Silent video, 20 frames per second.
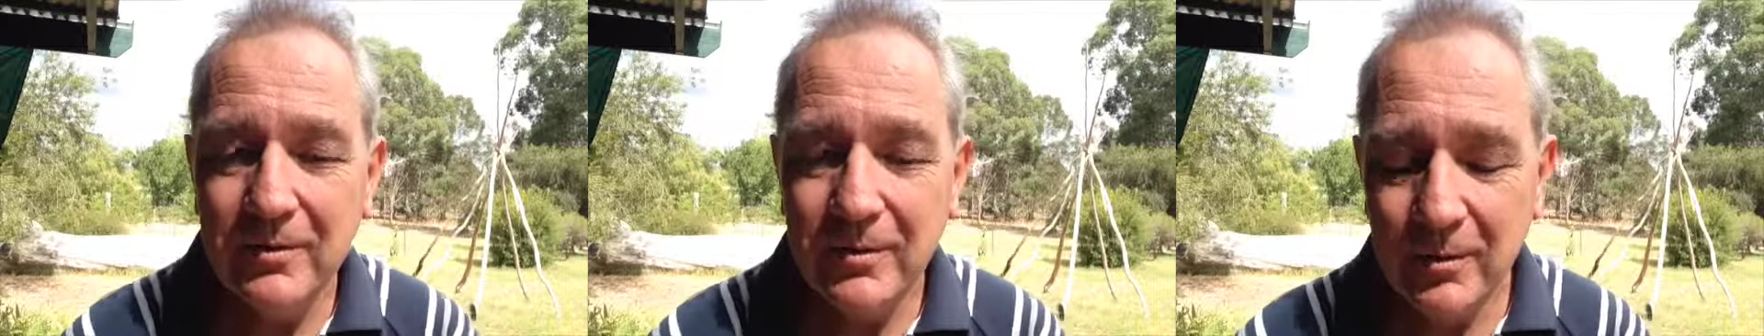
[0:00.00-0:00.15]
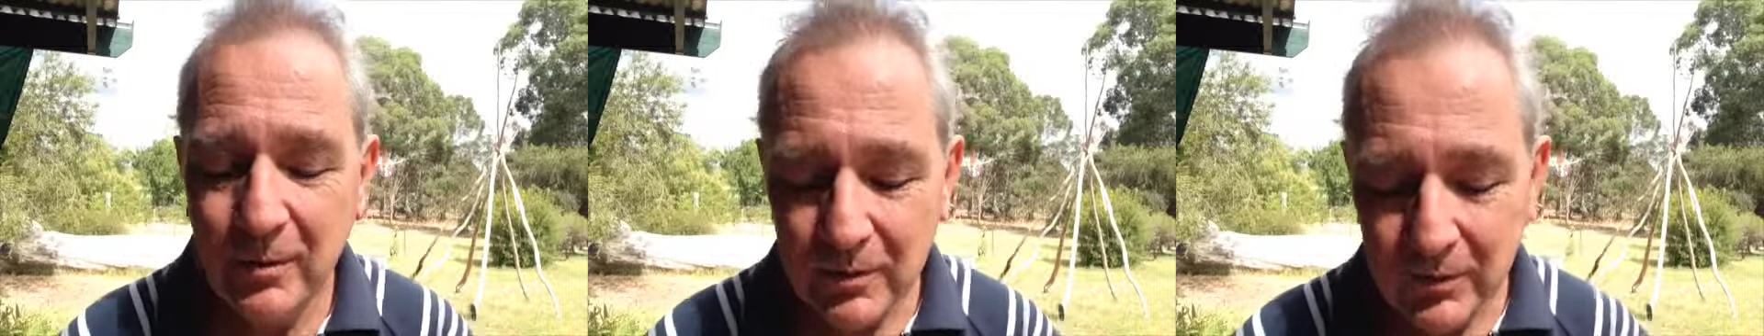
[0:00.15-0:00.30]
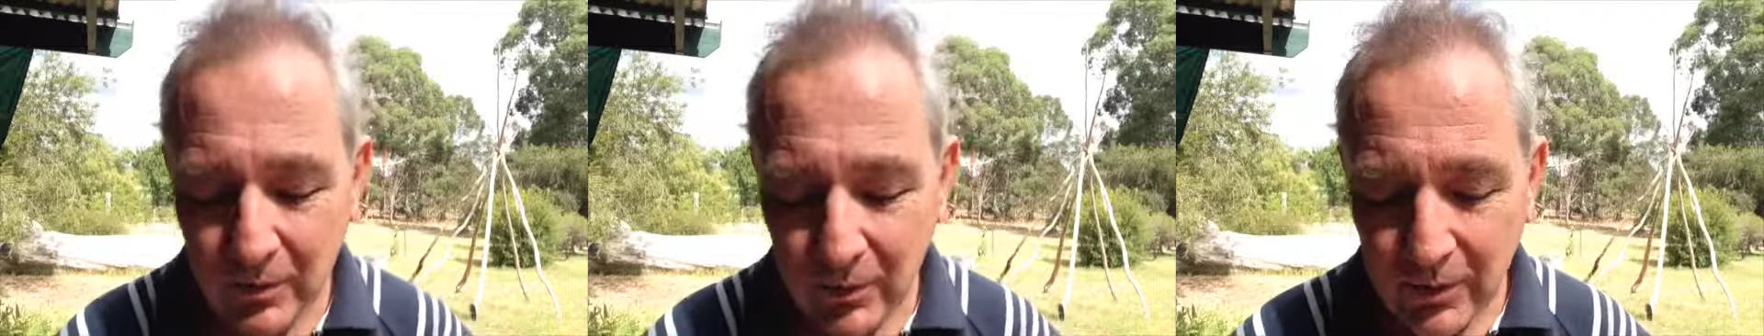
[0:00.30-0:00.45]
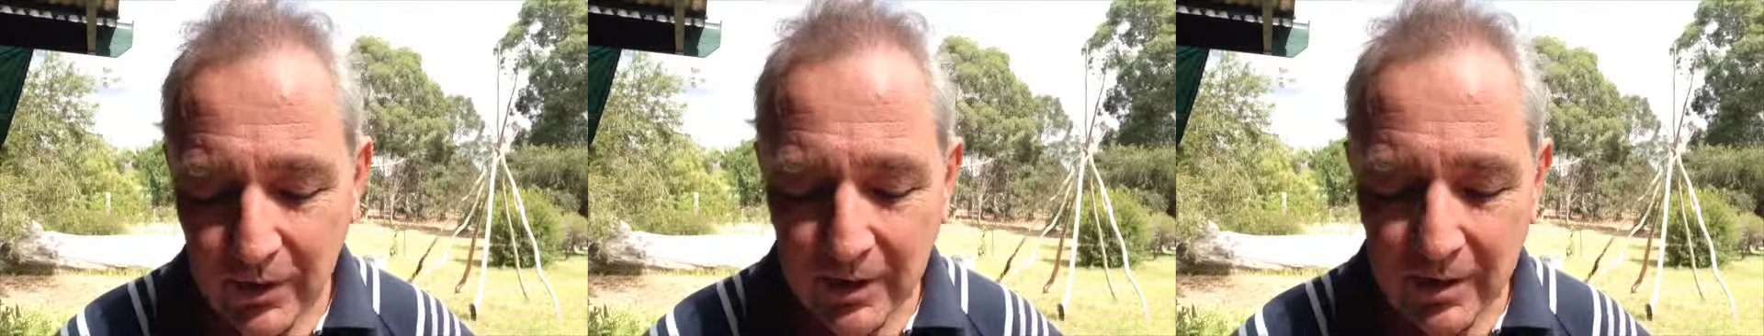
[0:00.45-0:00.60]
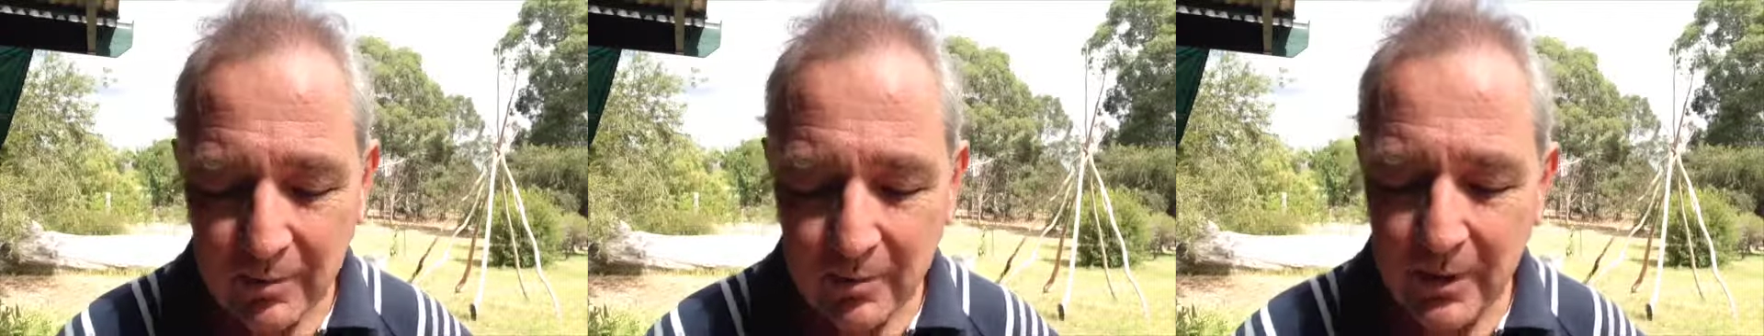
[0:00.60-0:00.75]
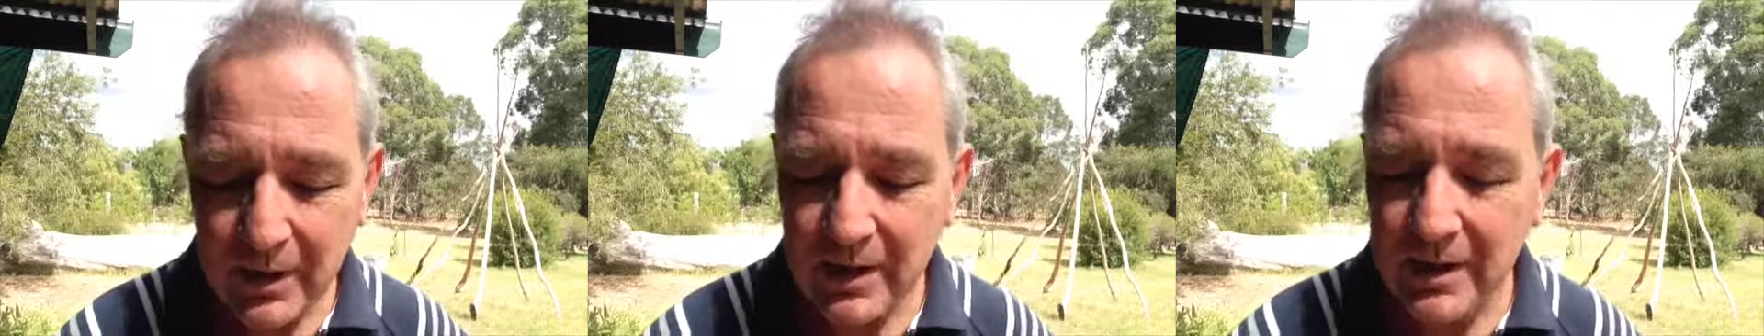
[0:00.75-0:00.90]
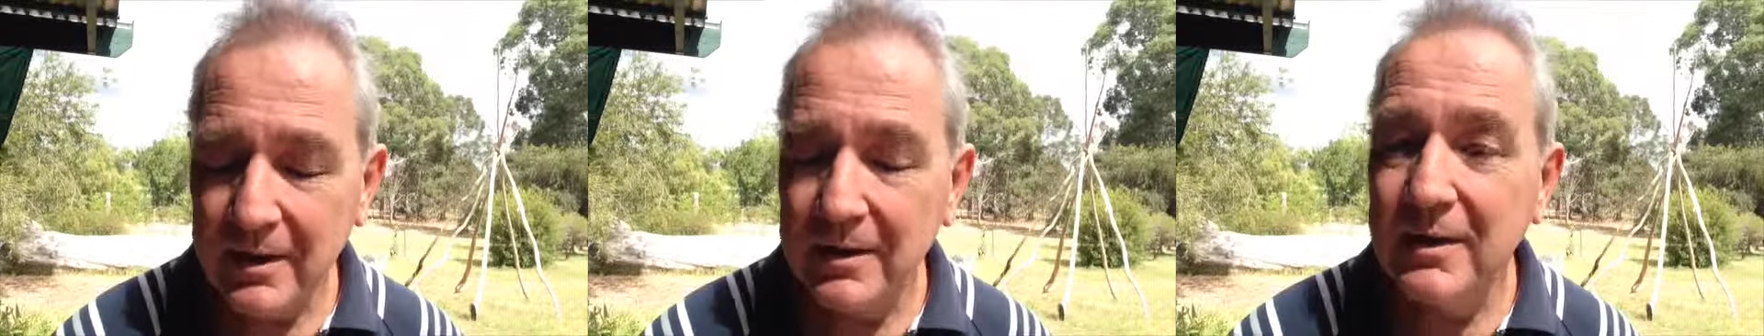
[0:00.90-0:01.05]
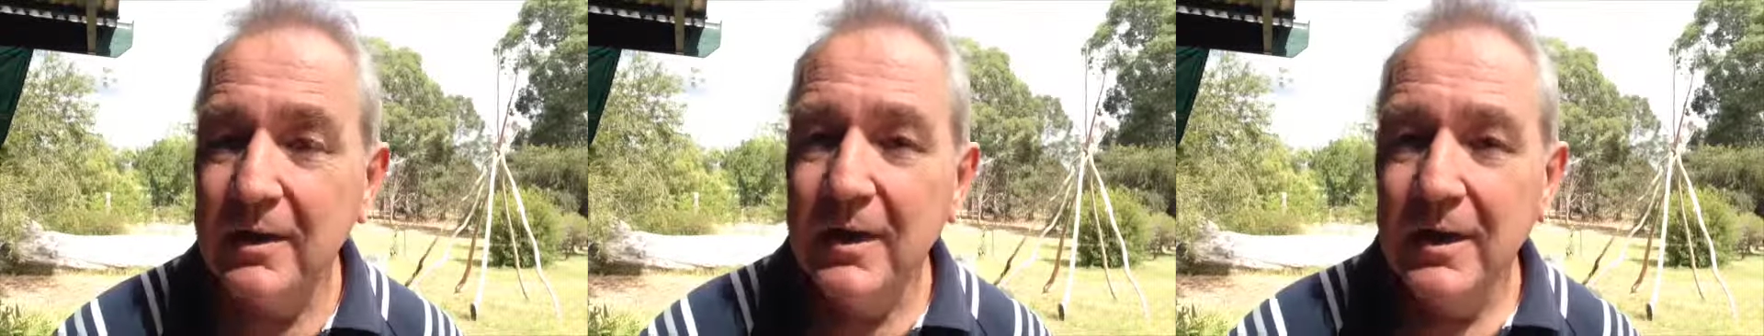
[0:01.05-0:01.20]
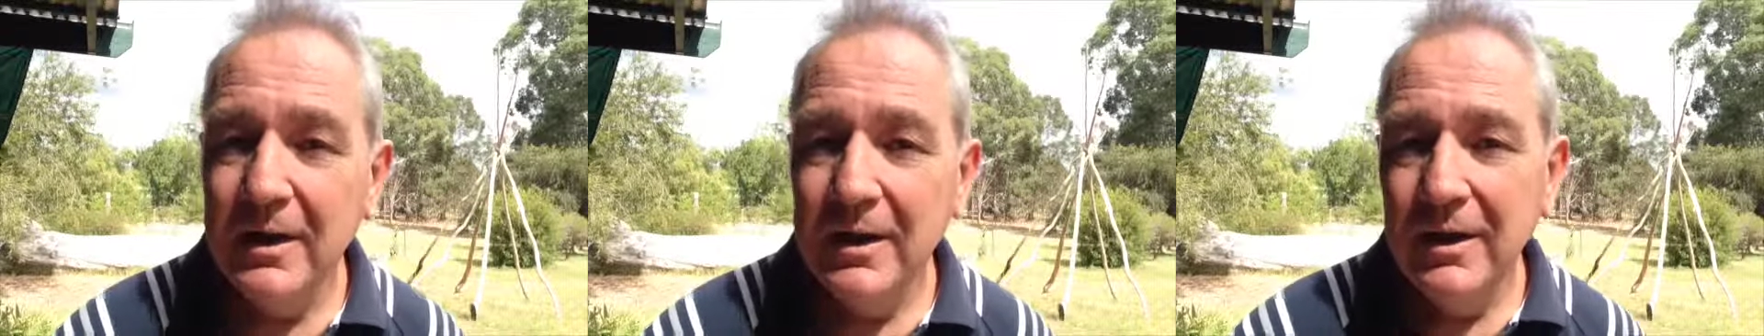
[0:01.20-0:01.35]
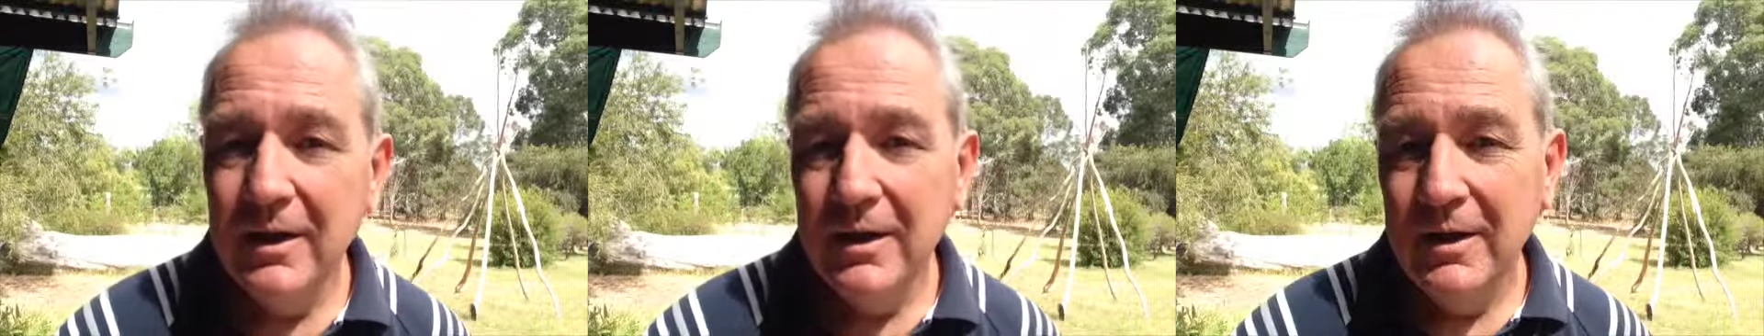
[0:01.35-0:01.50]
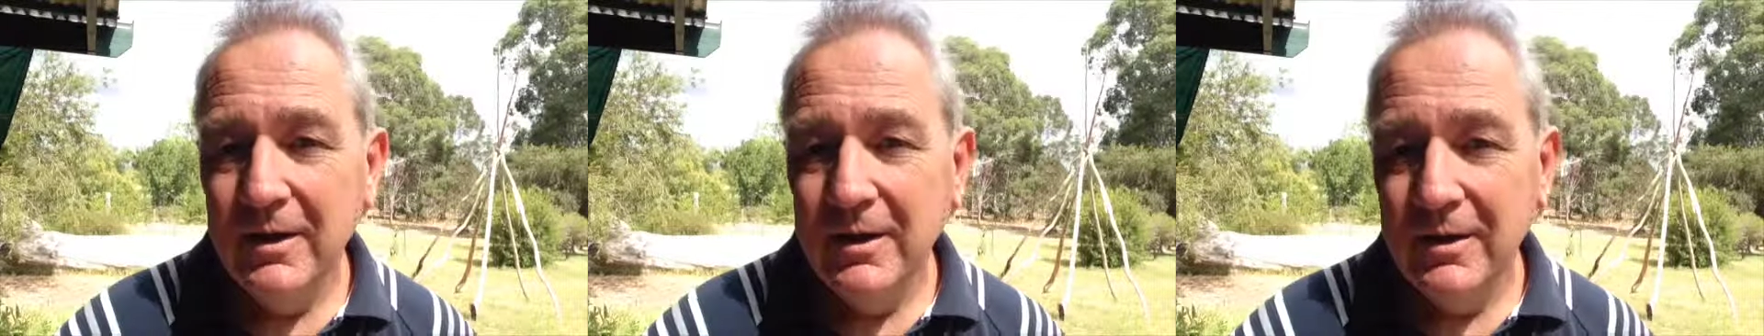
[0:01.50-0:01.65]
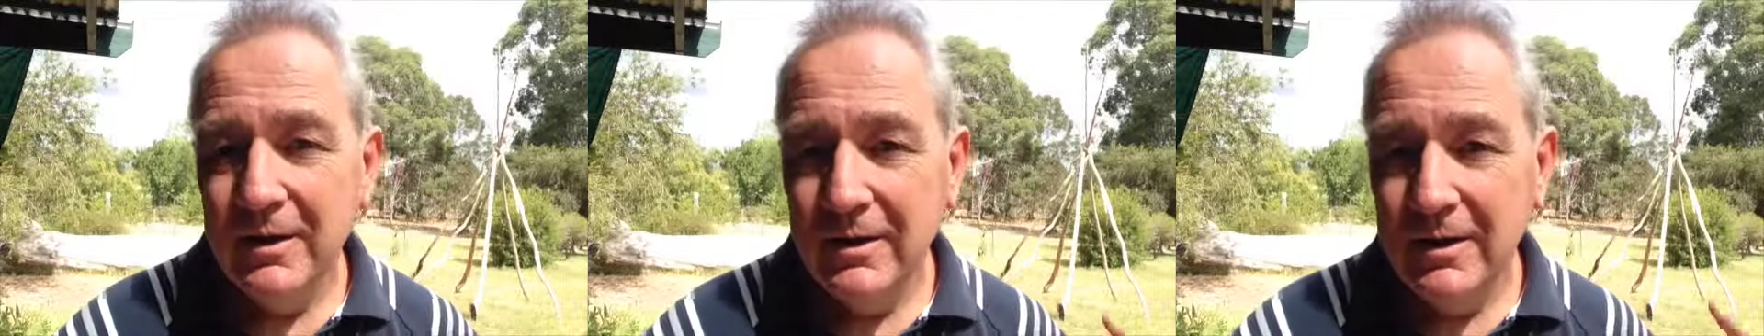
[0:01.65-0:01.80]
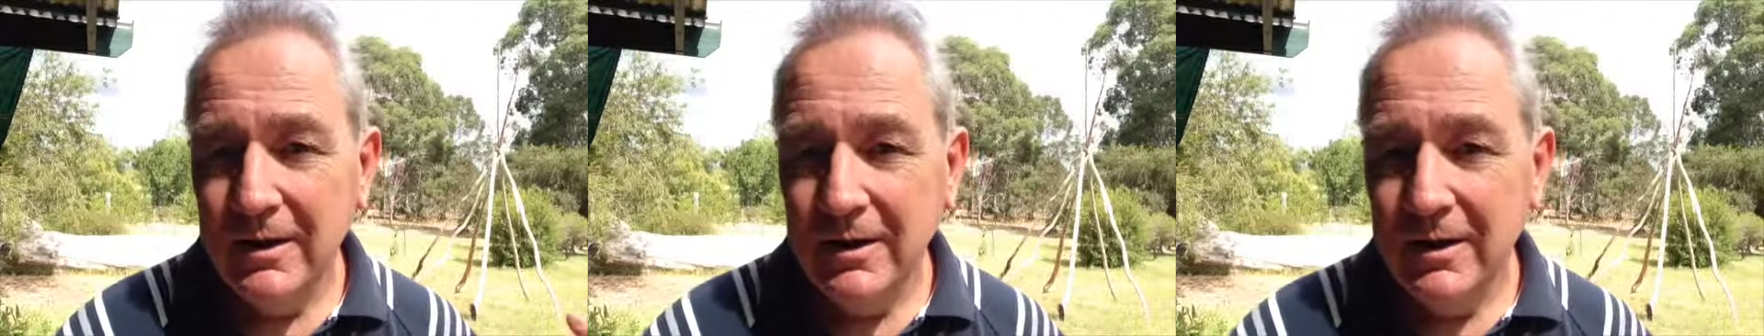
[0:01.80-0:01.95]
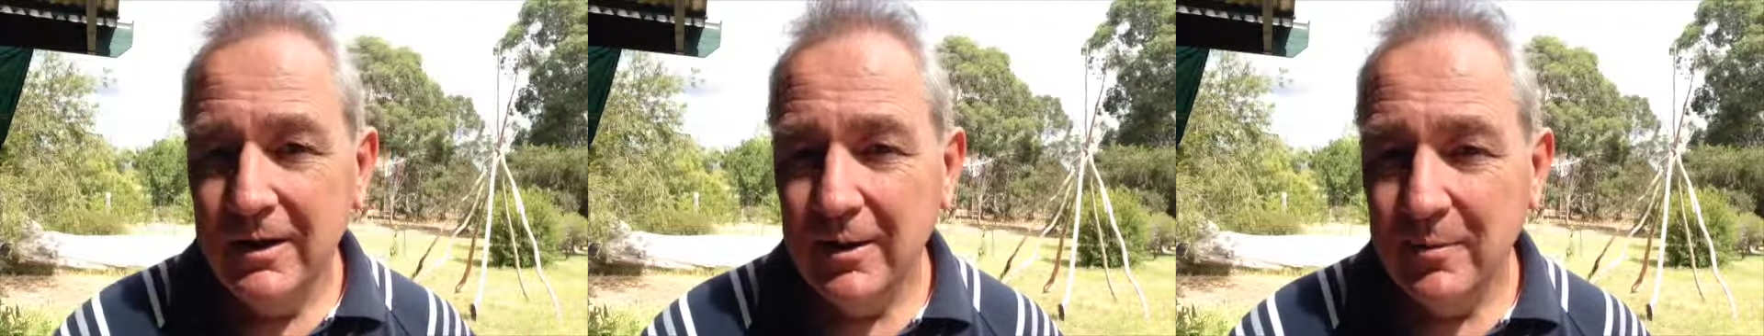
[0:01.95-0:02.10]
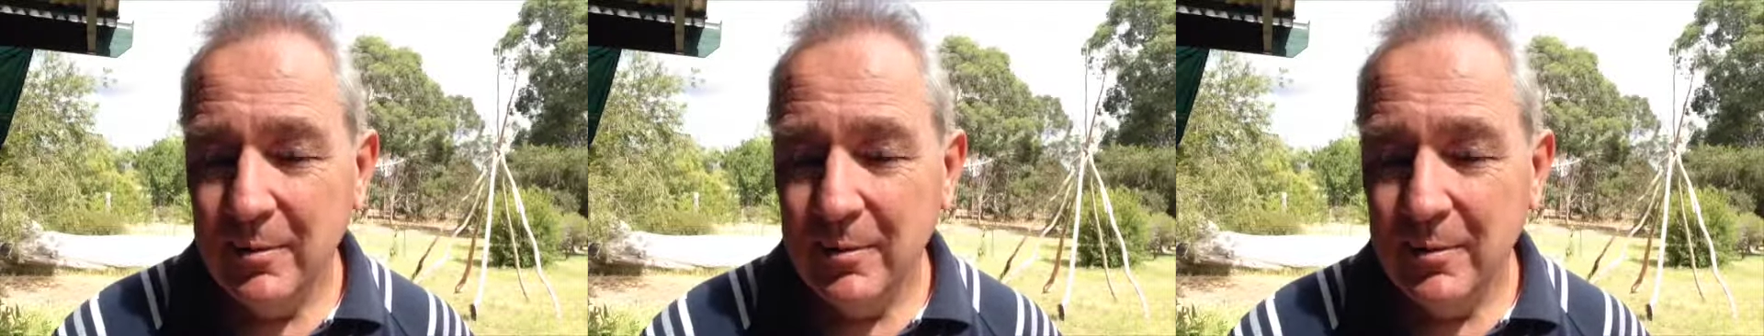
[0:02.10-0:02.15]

So we're talking about the